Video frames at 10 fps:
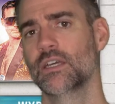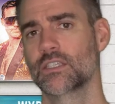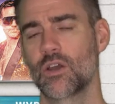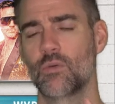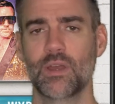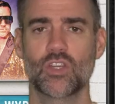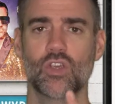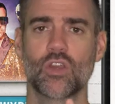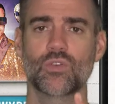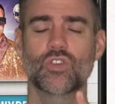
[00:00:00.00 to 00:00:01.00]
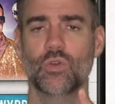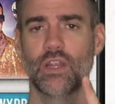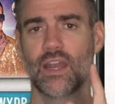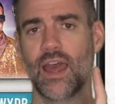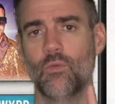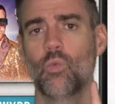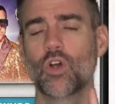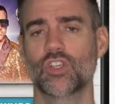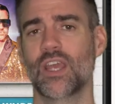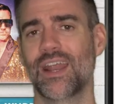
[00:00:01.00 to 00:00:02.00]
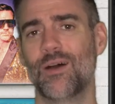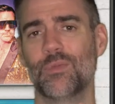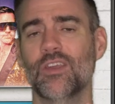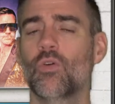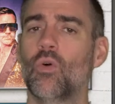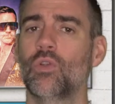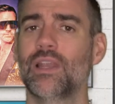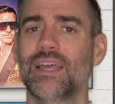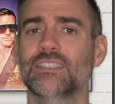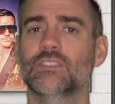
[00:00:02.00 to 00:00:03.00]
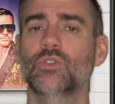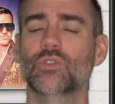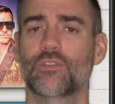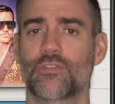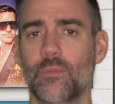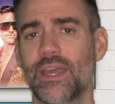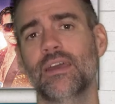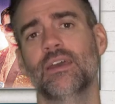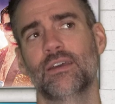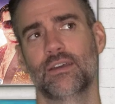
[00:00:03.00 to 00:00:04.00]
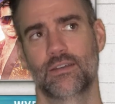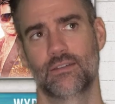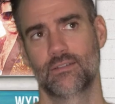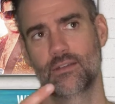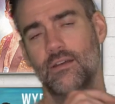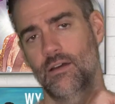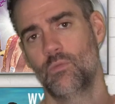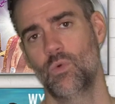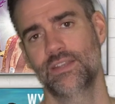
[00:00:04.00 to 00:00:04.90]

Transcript: So make sure you go and tune in and watch it, and I'll bring you all the latest news from it on